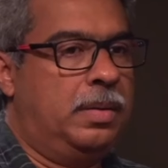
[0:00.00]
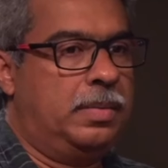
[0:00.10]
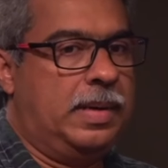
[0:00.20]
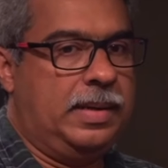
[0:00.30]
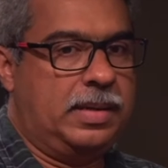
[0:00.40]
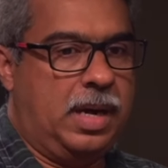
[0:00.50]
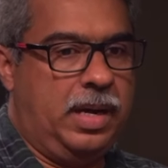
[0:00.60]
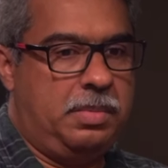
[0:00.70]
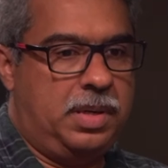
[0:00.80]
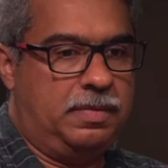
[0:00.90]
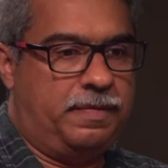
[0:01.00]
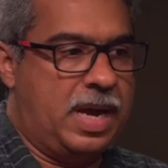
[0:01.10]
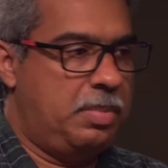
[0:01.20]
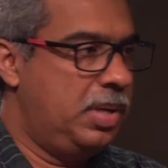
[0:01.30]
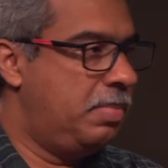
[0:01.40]
Right, I am a
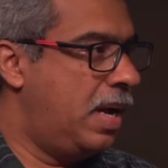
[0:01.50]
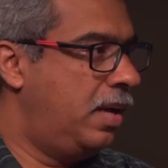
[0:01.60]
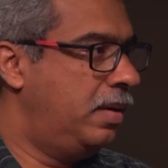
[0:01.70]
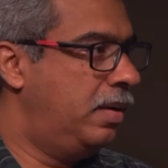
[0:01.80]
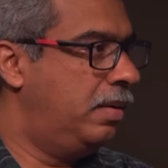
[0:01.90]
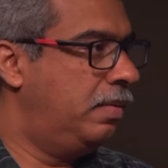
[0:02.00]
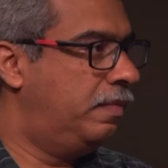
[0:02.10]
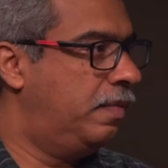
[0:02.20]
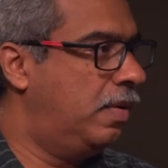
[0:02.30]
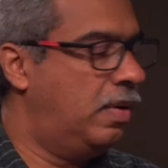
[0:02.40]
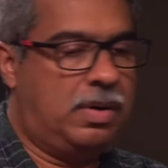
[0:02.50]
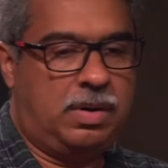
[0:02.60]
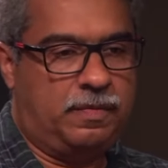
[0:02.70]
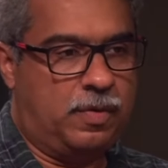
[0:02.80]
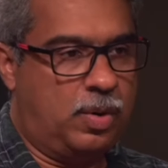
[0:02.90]
family man
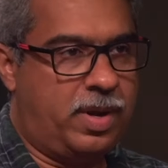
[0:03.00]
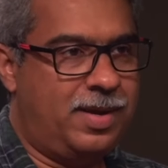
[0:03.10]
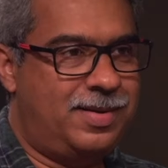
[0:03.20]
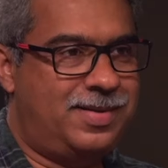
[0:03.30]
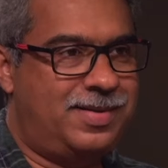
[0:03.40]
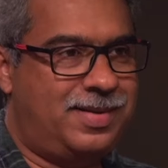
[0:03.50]
for 4 kids,